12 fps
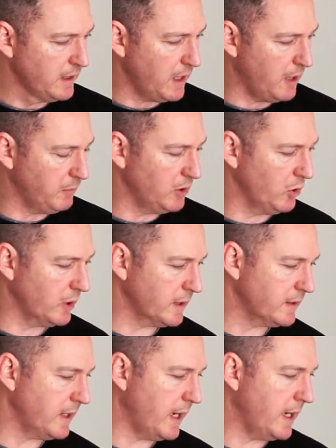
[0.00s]
A lot
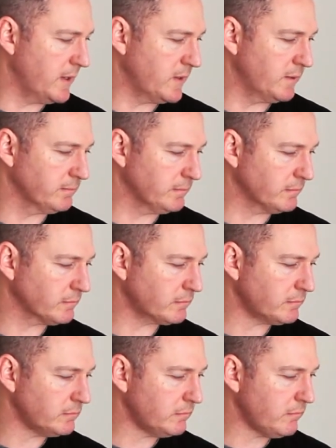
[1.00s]
of guitars,
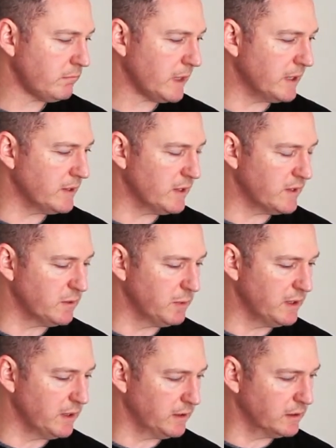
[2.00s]
it tends to
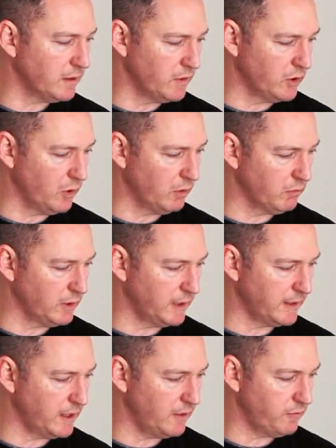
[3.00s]
be that if you're not
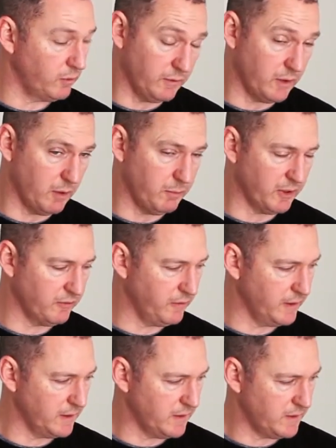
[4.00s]
really careful, if you've got bigger
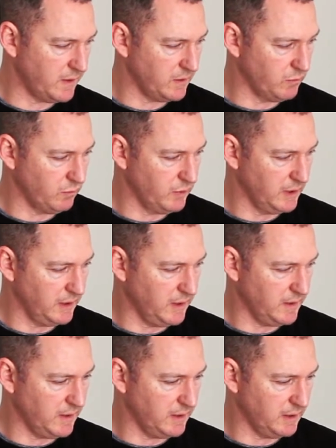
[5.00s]
fingers, it's really
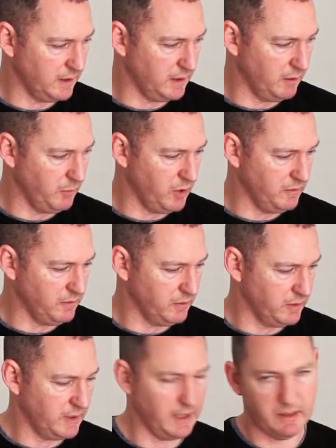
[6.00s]
easy to lean them over
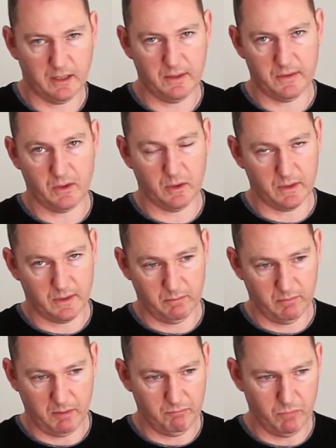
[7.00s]
and touch the other strings
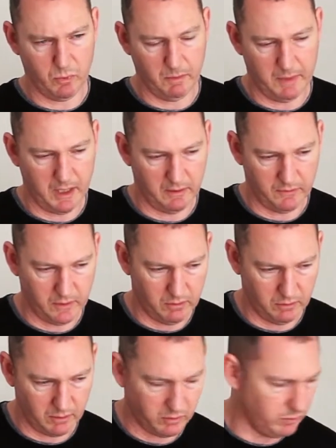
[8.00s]
and mute them out if you're
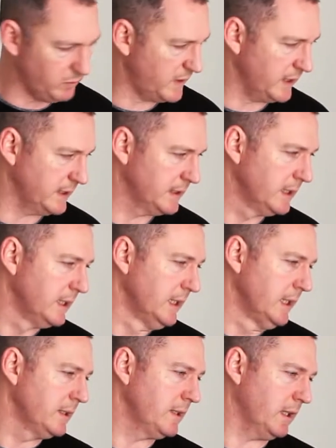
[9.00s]
doing chords down
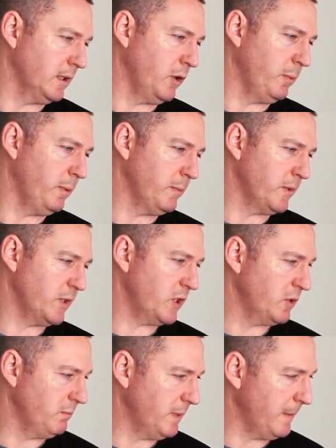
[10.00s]
an open
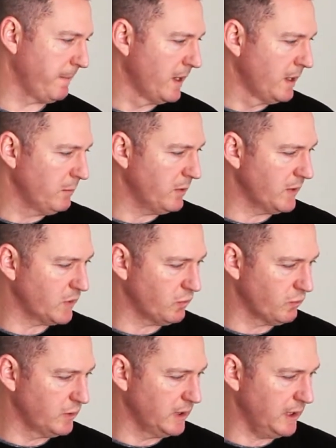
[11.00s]
position. But this
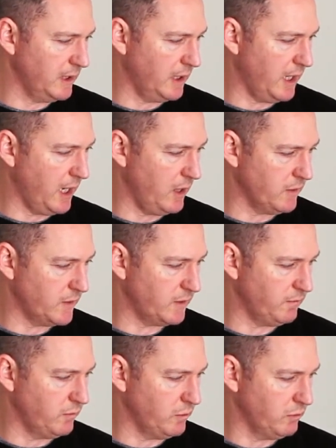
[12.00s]
really
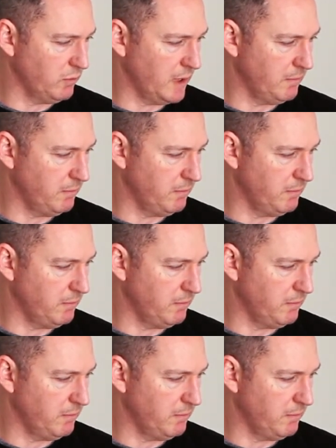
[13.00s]
allows for